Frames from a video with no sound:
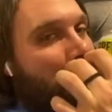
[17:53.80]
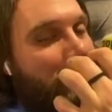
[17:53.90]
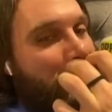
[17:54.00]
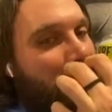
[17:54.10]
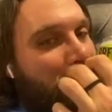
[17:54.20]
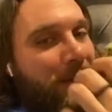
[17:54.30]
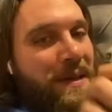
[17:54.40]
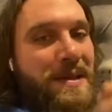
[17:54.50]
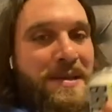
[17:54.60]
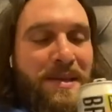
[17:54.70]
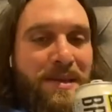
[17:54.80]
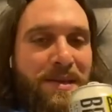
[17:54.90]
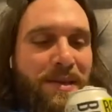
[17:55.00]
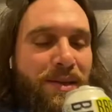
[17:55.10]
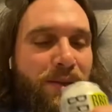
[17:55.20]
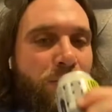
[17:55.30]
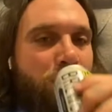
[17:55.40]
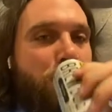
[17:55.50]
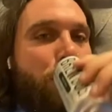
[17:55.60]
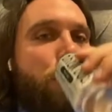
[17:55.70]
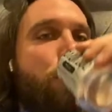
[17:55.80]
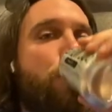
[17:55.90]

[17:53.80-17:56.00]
Yeah, I drank something like 13 or